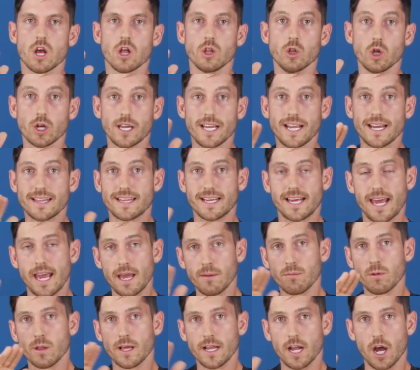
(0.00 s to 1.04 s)
looking at the
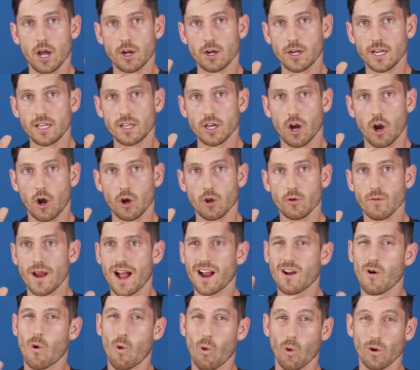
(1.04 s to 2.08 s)
cabling underneath the RRU
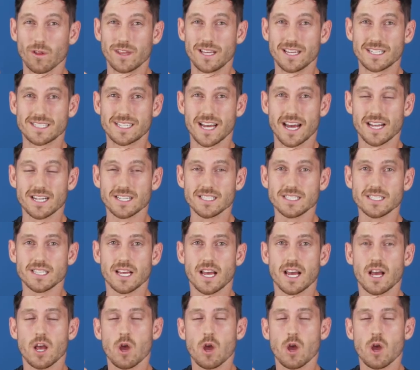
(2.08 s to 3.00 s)
rack or the antennas,